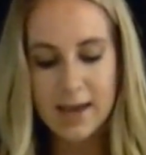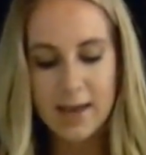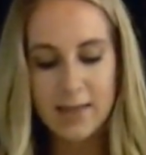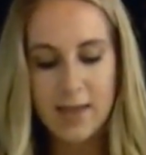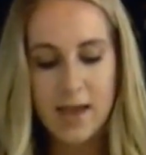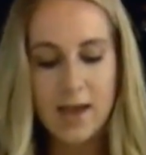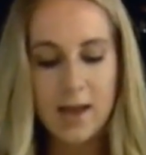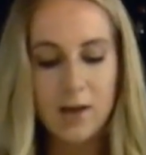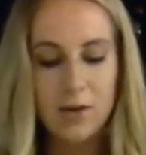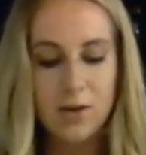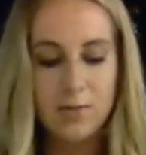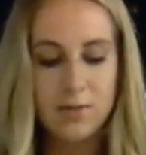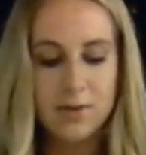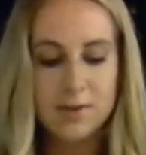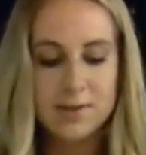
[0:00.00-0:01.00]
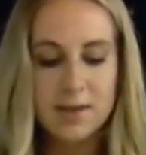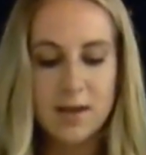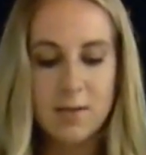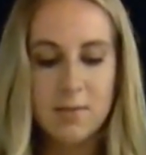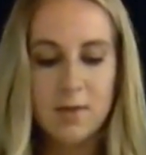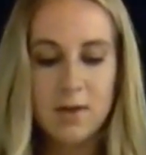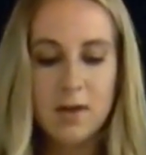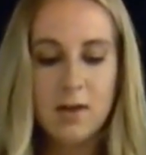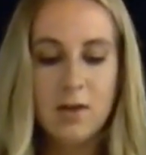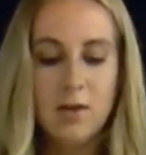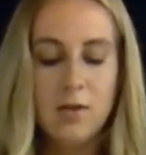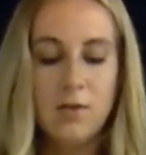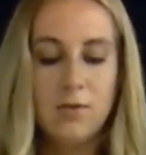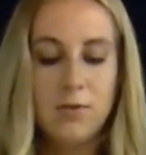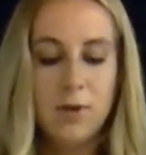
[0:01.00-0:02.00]
and then you can put some
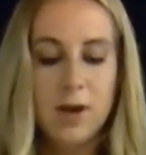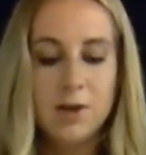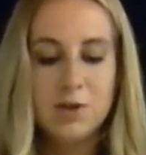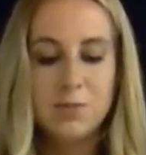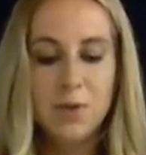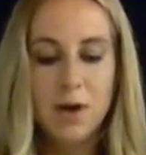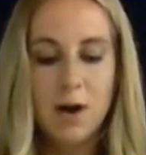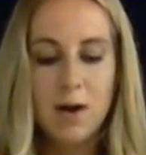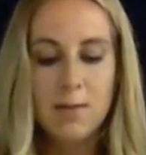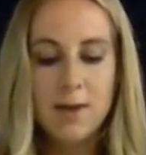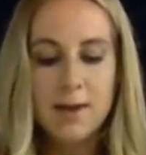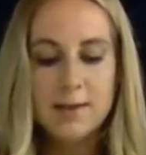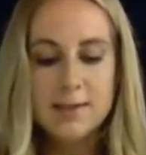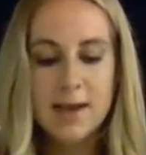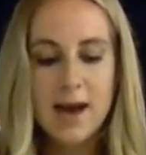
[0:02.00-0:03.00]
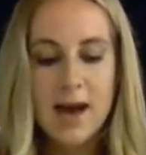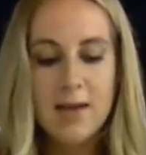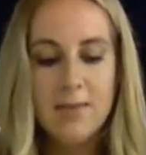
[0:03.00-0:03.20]
fresh parm on top.